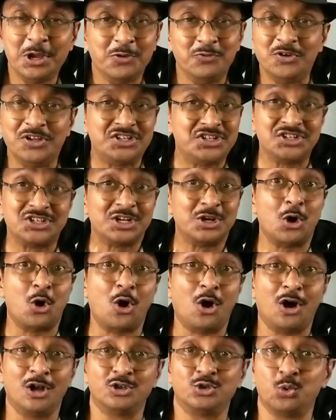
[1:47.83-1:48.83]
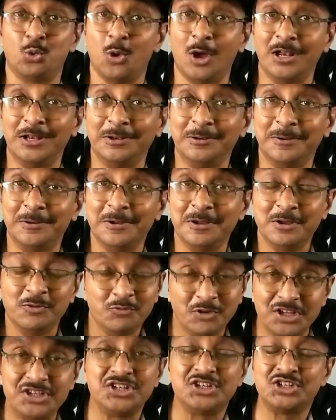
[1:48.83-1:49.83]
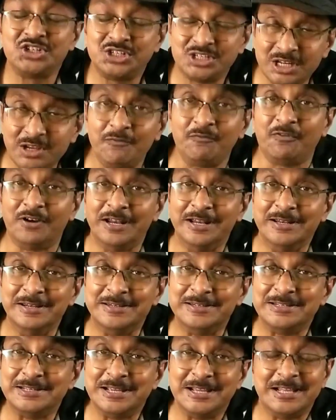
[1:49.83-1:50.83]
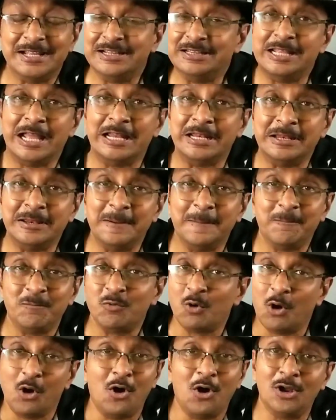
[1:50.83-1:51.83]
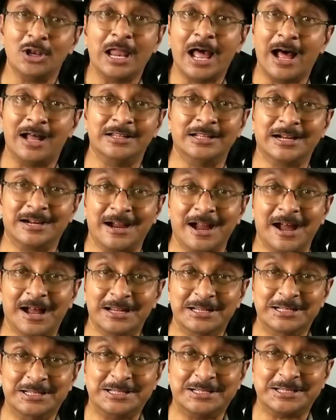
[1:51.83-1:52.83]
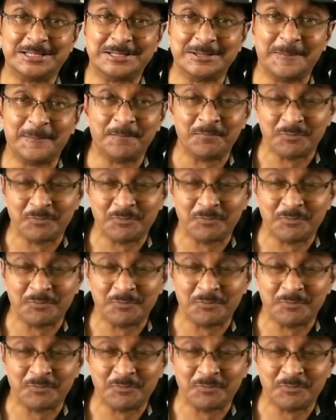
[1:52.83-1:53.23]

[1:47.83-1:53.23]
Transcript: which is an odd one, which is different than all other cards.